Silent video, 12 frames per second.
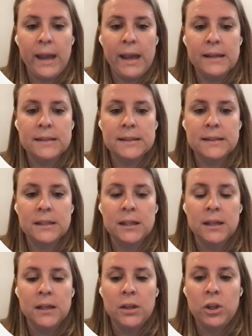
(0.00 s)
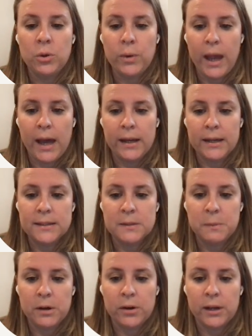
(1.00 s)
waist, you can
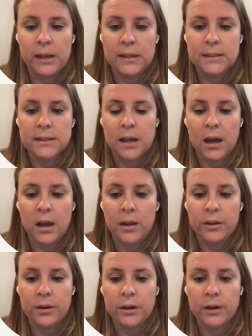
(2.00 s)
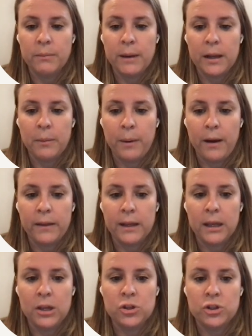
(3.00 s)
experience other metabolic
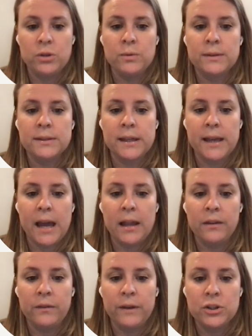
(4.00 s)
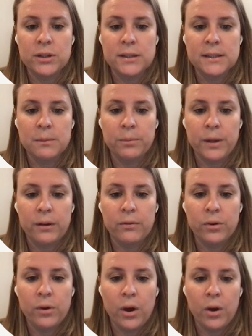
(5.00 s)
issues like elevations in blood
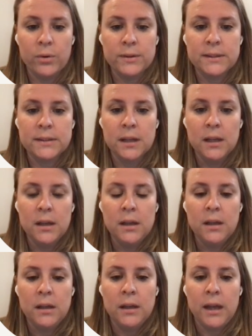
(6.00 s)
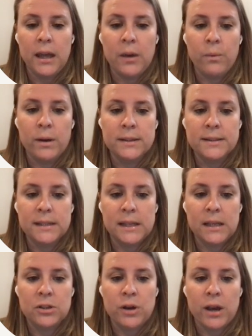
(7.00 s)
glucose,
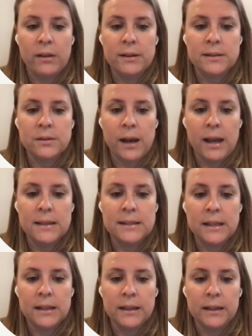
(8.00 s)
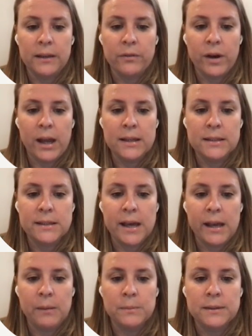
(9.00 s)
A1C, triglycerides, and liver
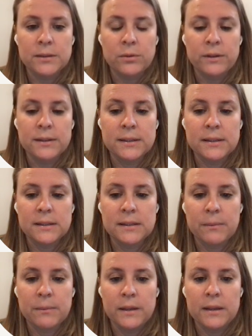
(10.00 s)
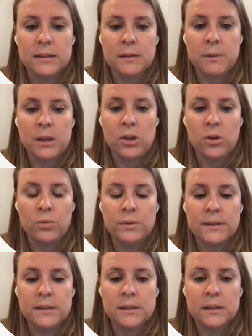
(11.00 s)
enzymes. So this is something to be
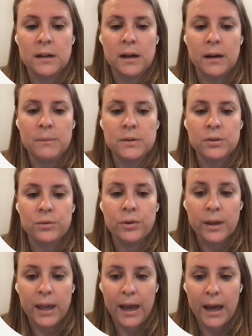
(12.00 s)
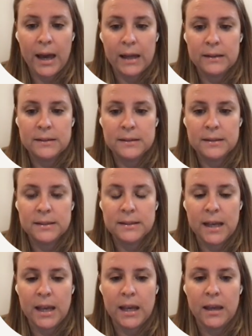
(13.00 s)
used to look at to
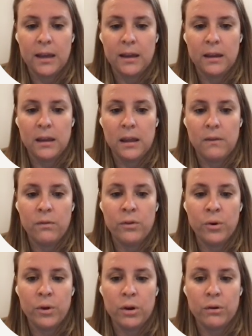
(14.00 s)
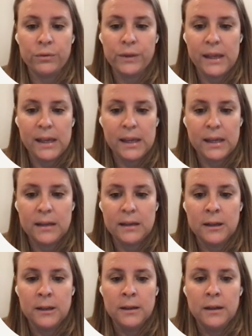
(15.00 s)
say, even though you're
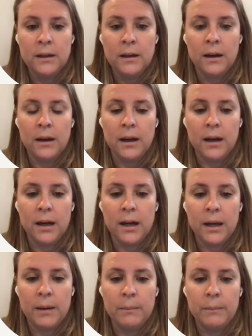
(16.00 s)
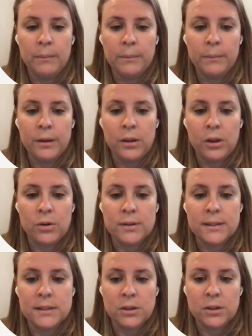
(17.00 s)
lean, you're
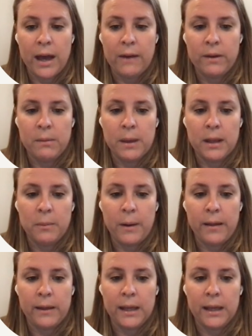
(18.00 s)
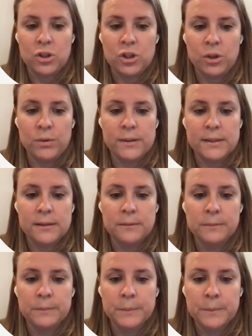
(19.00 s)
still having metabolic issues.